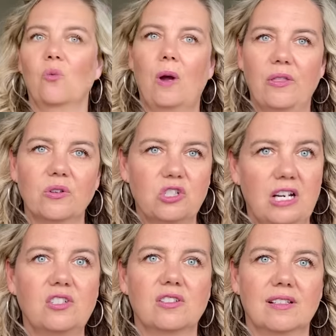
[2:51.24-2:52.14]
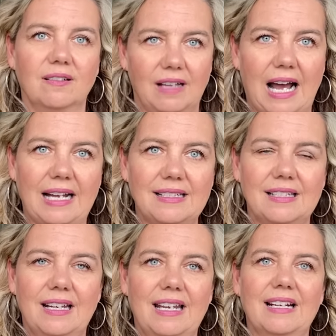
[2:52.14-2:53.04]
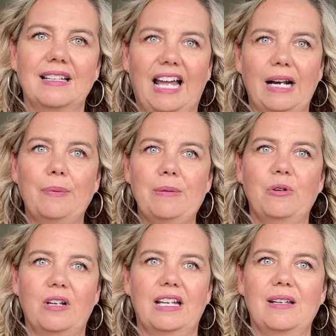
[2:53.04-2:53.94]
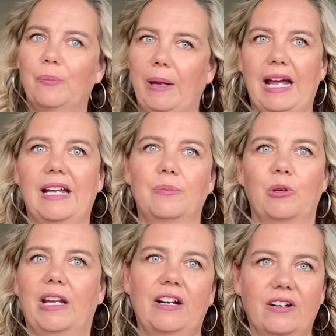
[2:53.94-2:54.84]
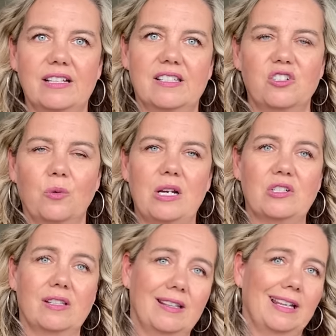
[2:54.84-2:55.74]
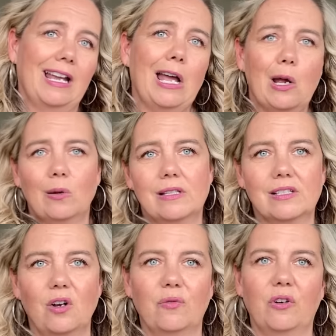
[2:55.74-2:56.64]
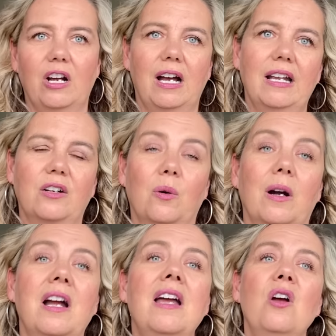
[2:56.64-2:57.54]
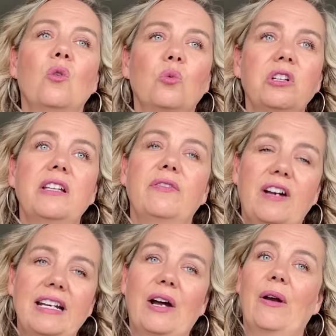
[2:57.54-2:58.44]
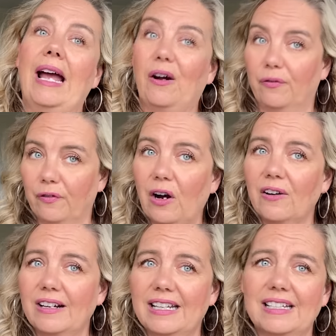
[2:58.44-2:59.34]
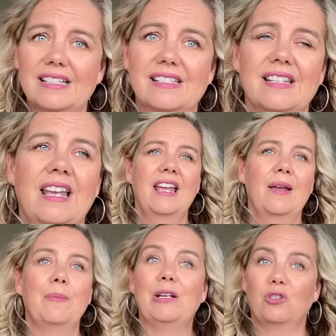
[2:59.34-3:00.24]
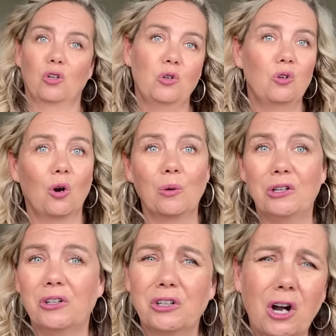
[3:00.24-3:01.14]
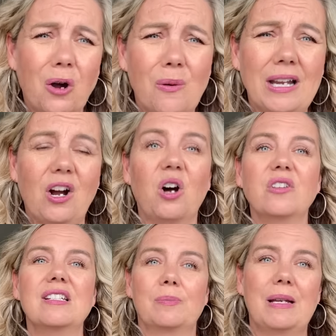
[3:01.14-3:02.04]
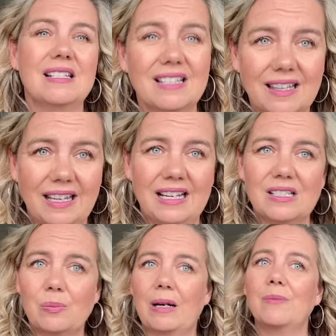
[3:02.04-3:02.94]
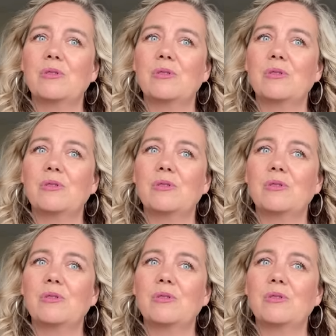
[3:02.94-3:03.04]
weather changes a lot and a lot of people get in bad, precarious situations and think, oh, let's go for a hike, or really find out how far it is. Make sure you know where you're going, all these basic things. But I'm